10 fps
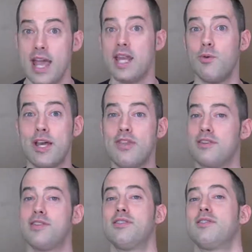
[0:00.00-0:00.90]
Anyway,
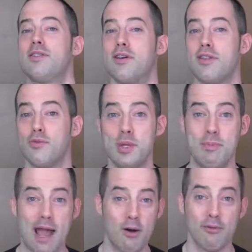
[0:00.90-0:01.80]
that's just uh,
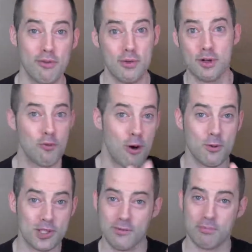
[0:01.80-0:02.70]
three powerful
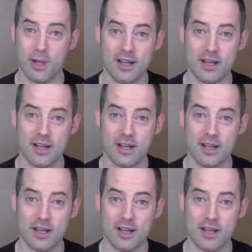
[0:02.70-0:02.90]
quotes,